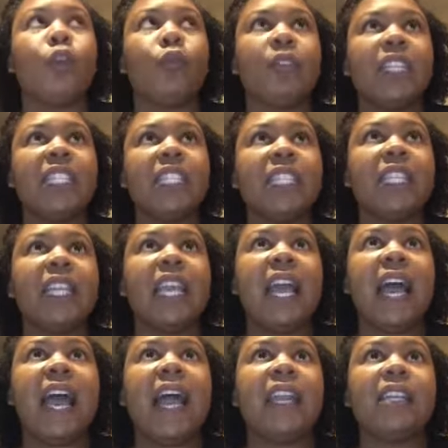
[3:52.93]
Recently
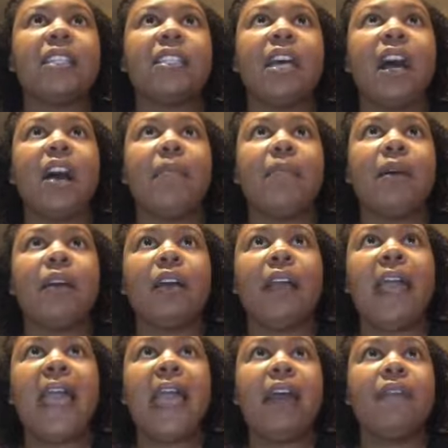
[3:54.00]
I had a top
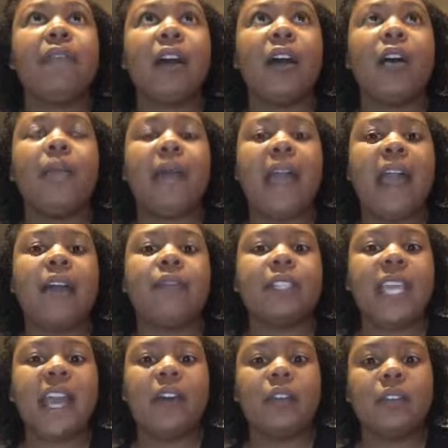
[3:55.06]
half up, half
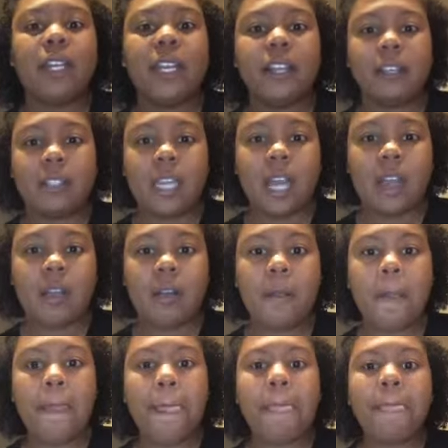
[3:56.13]
down hairstyle.
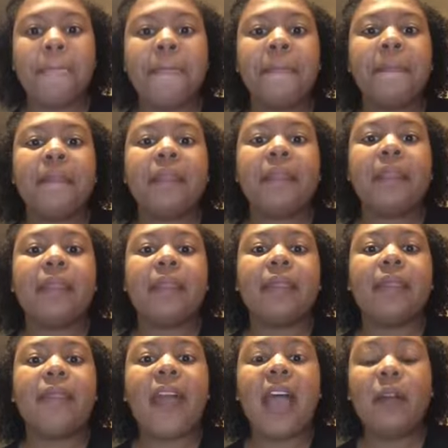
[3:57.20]

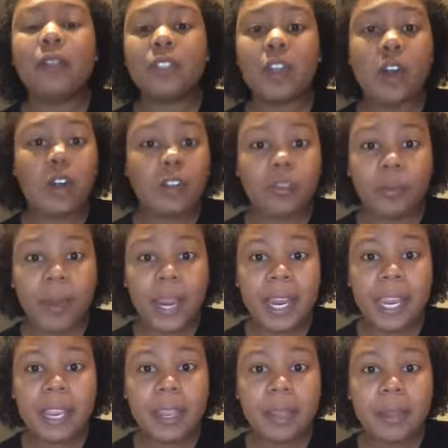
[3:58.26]
That was all
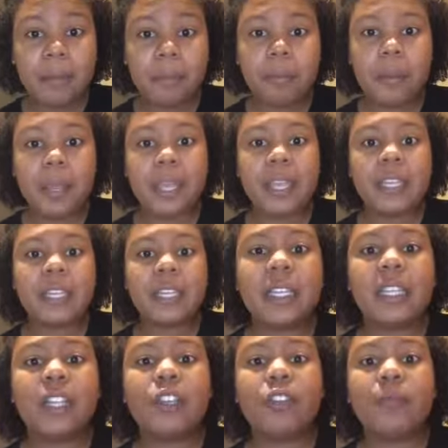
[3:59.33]
great, but
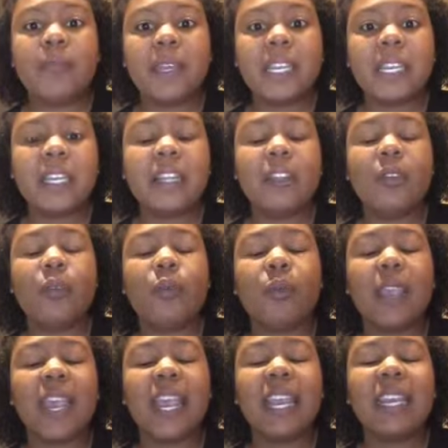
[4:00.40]
the humidity, the
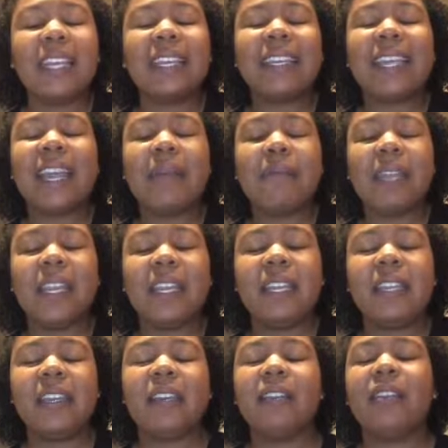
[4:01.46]
rain kept
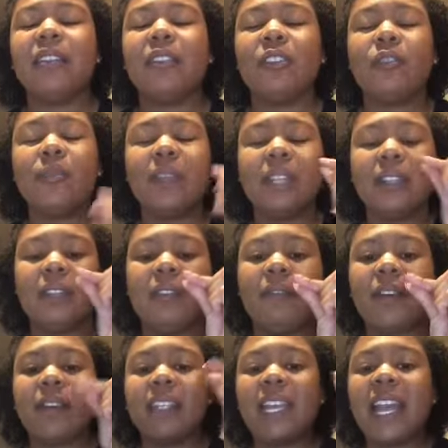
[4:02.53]
hitting the little bit of leave
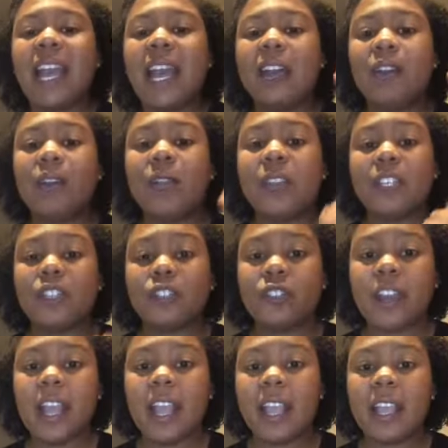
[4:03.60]
out that I had over the
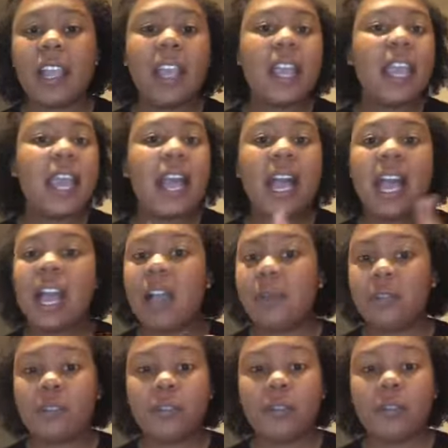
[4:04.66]
track. I
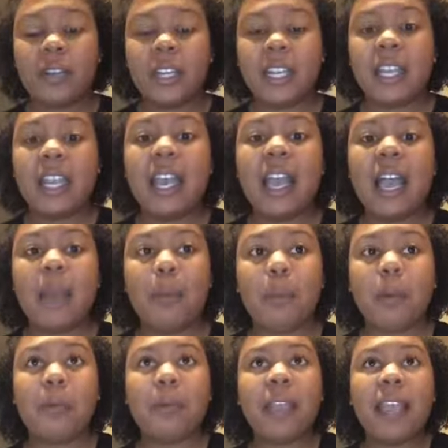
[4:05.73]
was over it. I
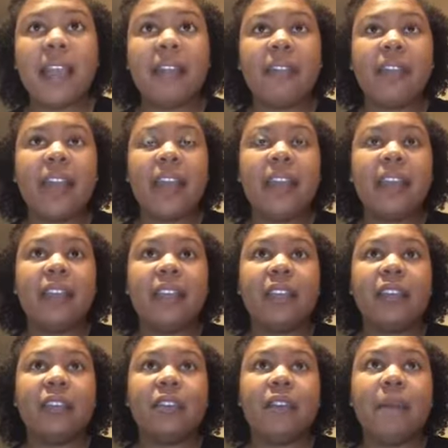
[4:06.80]
probably had that
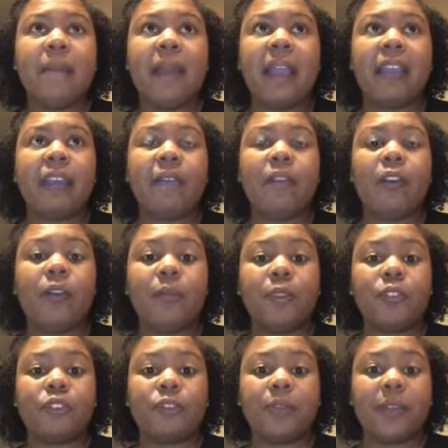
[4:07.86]
in my hair for
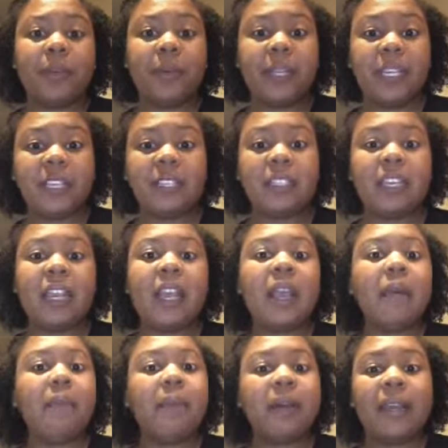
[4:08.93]
almost three weeks.
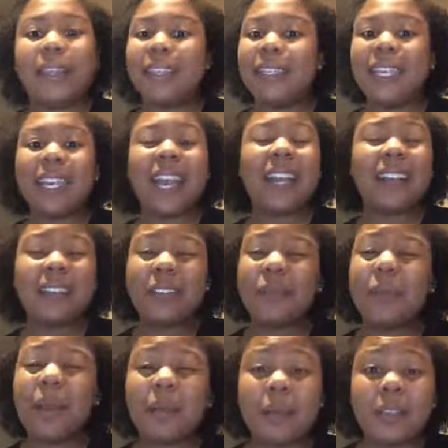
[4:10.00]
But, and I could
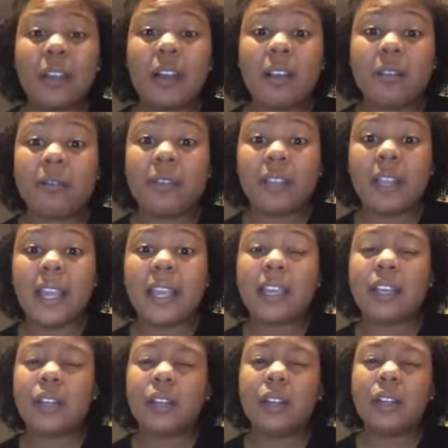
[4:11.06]
have probably gone for
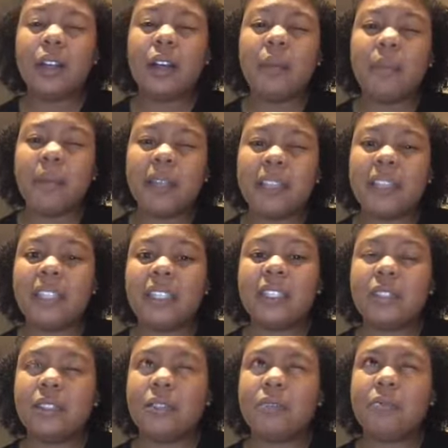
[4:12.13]
like a month
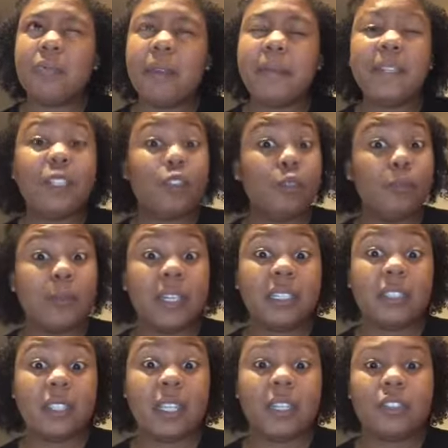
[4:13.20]
and maybe two
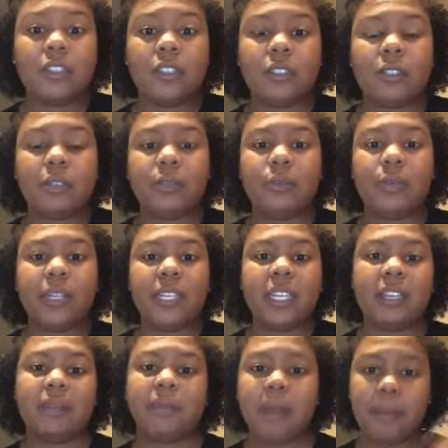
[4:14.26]
months and just
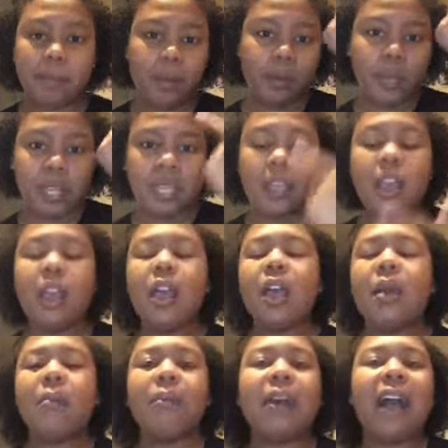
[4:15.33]
redid my pony.
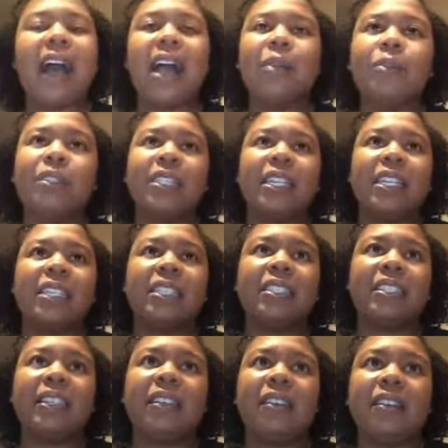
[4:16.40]
But I was getting
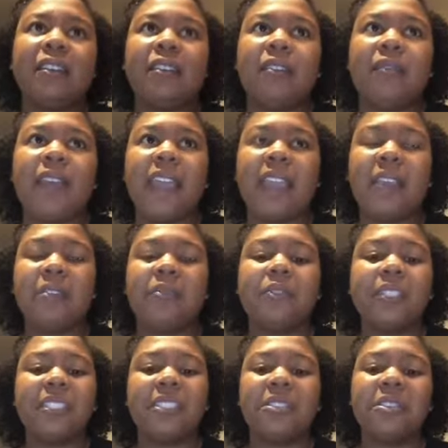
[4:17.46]
sick of
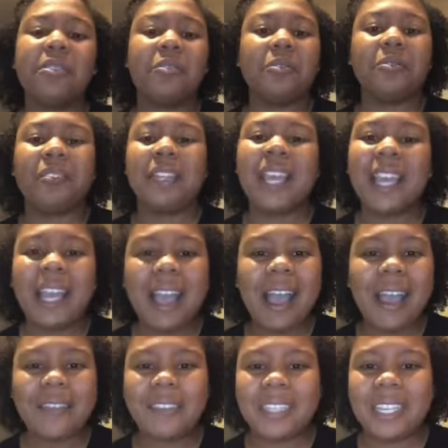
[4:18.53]
every single day I
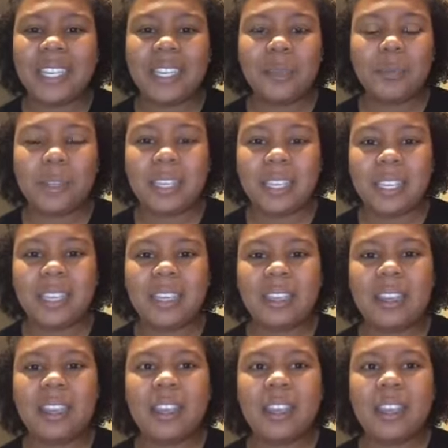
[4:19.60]
have to hit it with heat.